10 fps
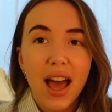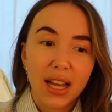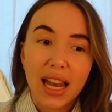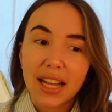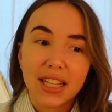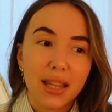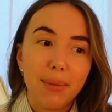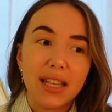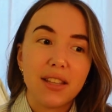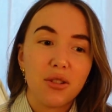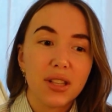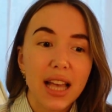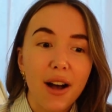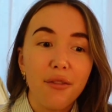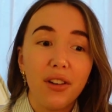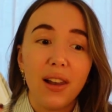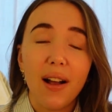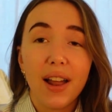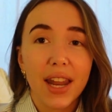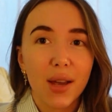collecting the pieces yourself,
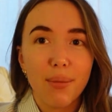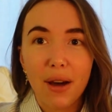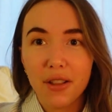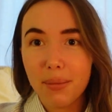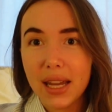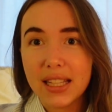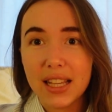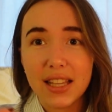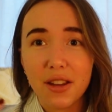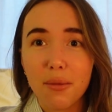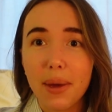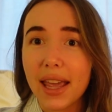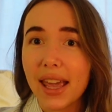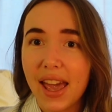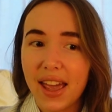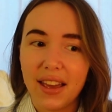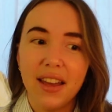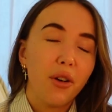learning about the pieces that you're picking.